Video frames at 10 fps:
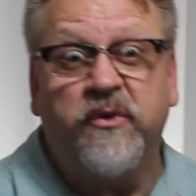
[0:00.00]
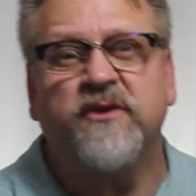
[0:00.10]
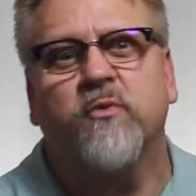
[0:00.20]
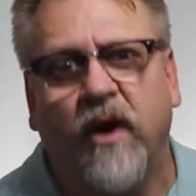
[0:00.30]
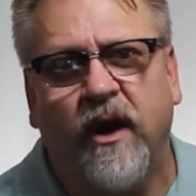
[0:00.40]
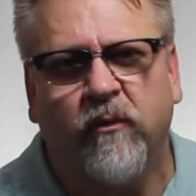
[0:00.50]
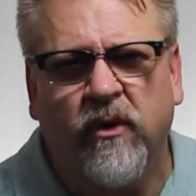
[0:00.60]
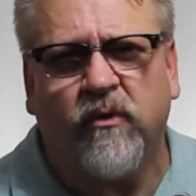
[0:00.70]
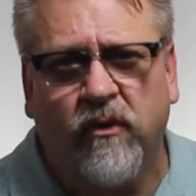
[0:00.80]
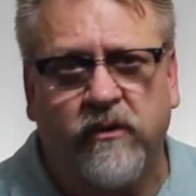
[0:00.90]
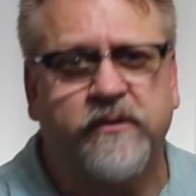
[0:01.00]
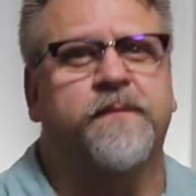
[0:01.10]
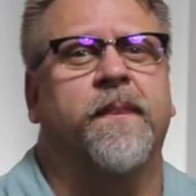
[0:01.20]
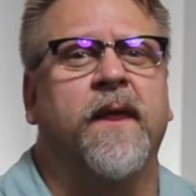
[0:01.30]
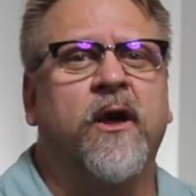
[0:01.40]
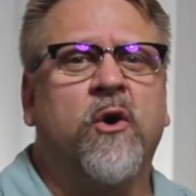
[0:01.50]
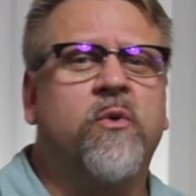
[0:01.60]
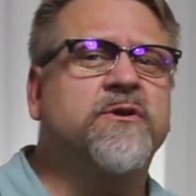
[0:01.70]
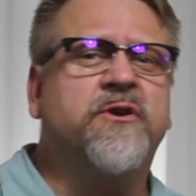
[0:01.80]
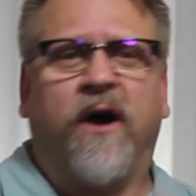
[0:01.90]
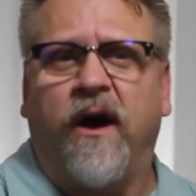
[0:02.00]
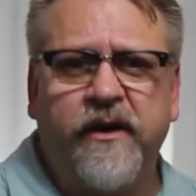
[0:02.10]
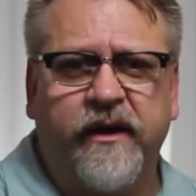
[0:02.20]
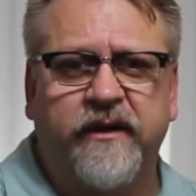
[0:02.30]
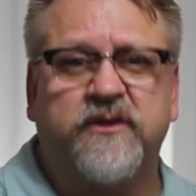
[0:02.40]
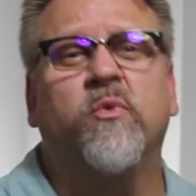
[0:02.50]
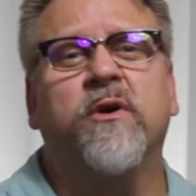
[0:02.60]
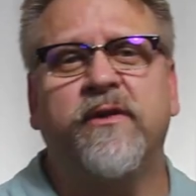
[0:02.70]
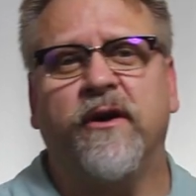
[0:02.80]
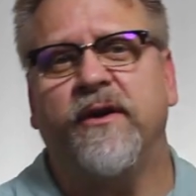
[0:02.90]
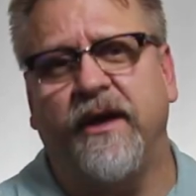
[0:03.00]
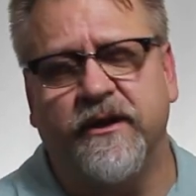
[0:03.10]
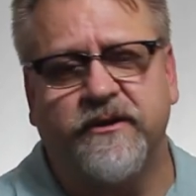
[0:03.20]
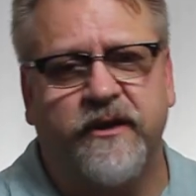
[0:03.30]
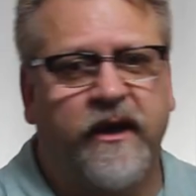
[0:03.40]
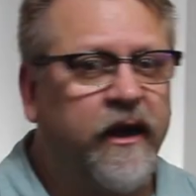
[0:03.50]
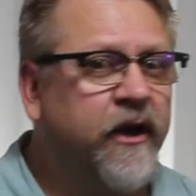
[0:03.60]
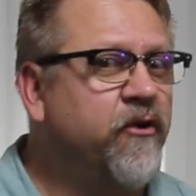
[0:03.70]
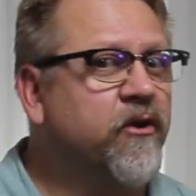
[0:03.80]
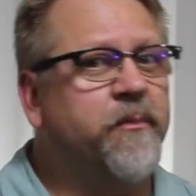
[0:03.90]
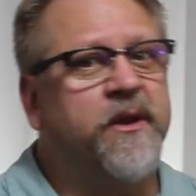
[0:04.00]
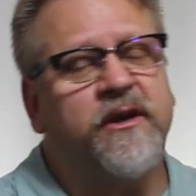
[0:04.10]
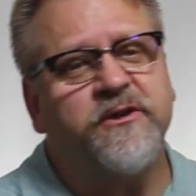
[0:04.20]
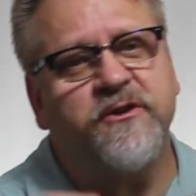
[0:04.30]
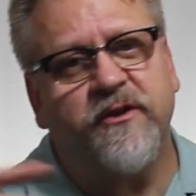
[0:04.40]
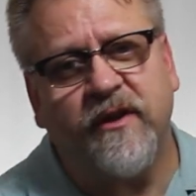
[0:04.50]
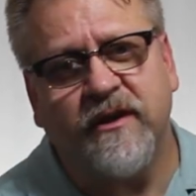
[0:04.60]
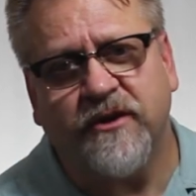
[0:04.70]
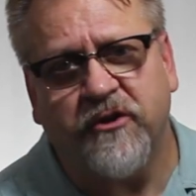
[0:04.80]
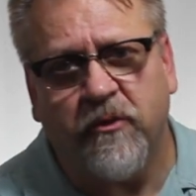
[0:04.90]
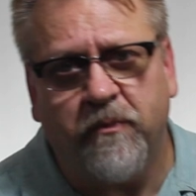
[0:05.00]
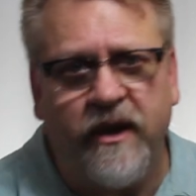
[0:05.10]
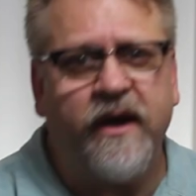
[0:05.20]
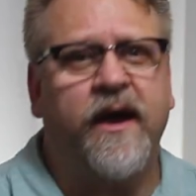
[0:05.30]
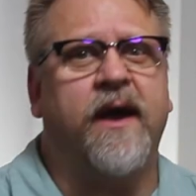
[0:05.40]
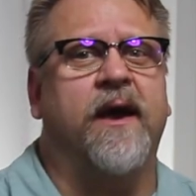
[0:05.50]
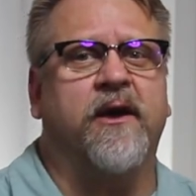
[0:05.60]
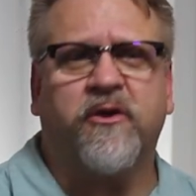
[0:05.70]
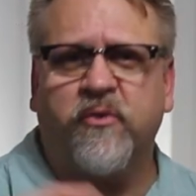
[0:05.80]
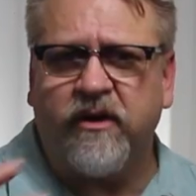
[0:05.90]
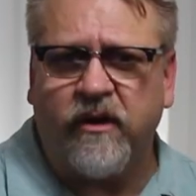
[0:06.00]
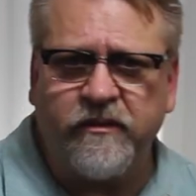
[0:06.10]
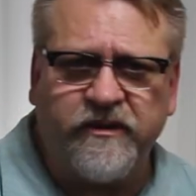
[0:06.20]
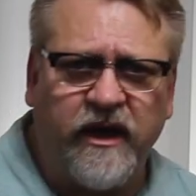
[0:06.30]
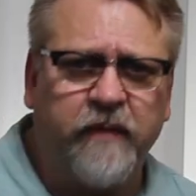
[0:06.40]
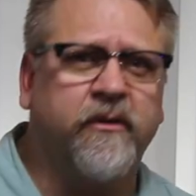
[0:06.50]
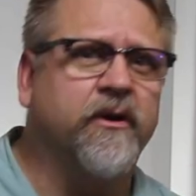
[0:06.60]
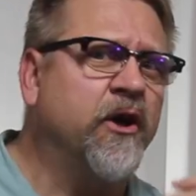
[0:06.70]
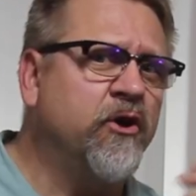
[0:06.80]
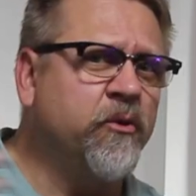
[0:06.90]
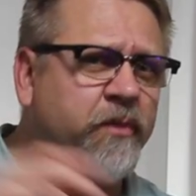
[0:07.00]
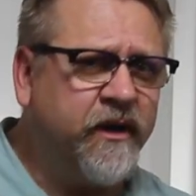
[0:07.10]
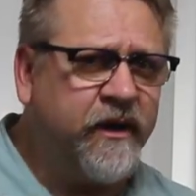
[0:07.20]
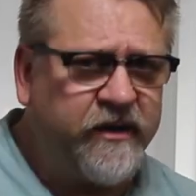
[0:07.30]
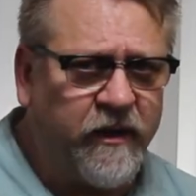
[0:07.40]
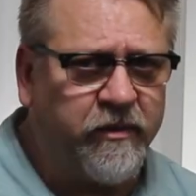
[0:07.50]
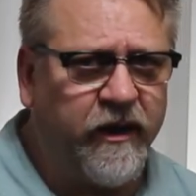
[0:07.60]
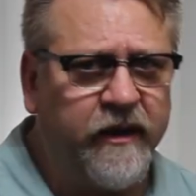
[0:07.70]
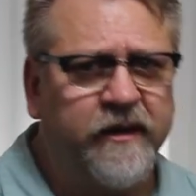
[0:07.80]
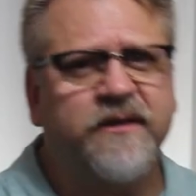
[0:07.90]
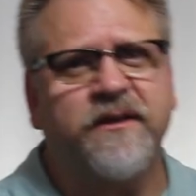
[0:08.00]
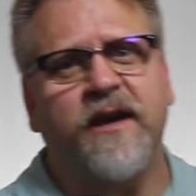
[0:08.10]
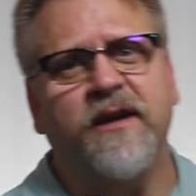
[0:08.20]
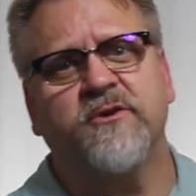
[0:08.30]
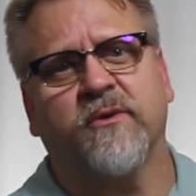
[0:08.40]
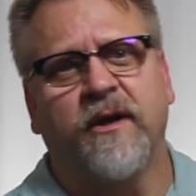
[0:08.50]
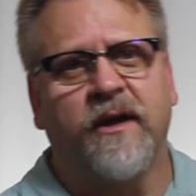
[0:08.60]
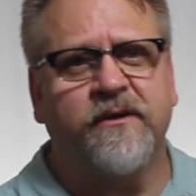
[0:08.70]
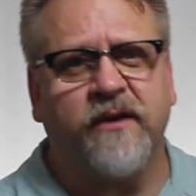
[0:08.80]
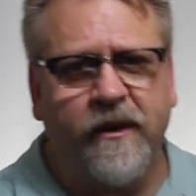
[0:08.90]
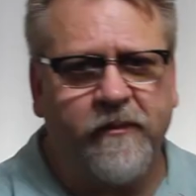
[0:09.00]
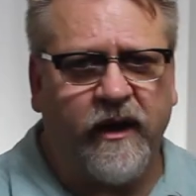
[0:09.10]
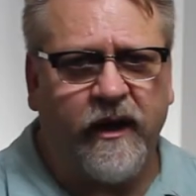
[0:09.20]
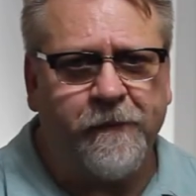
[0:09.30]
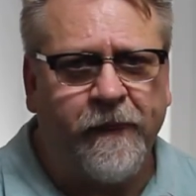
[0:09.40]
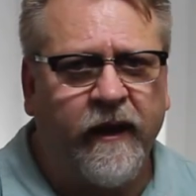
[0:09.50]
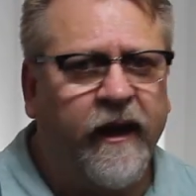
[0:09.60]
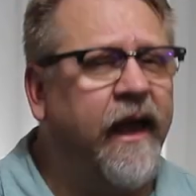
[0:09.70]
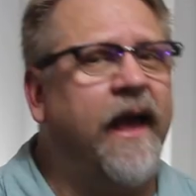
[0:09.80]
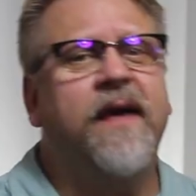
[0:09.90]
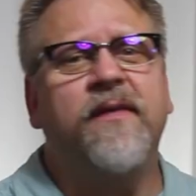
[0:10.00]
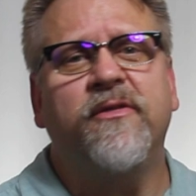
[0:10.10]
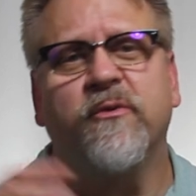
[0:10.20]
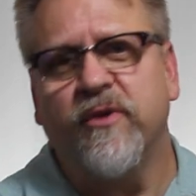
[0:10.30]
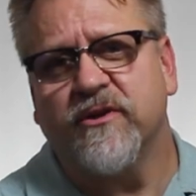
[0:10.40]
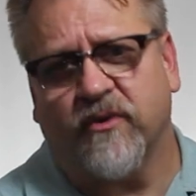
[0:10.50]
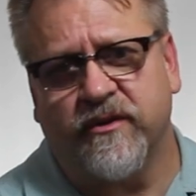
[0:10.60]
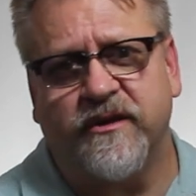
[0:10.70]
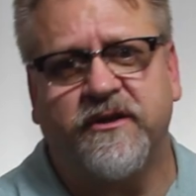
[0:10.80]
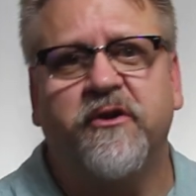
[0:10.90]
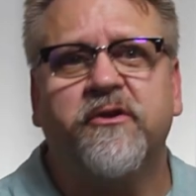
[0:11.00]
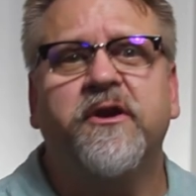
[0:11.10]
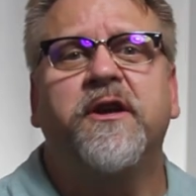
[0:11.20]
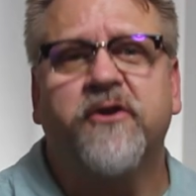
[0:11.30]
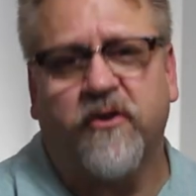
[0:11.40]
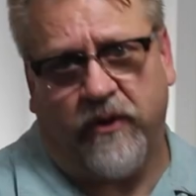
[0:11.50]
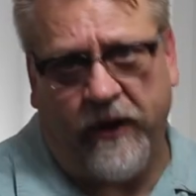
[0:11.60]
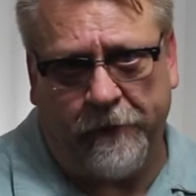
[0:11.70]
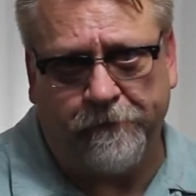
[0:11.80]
does what roles, who's your audience, what are their needs. You're going to be touching on things like your BHAG, the three-column table, UBD template, the schedule, timeline, and the resources you'll need to create.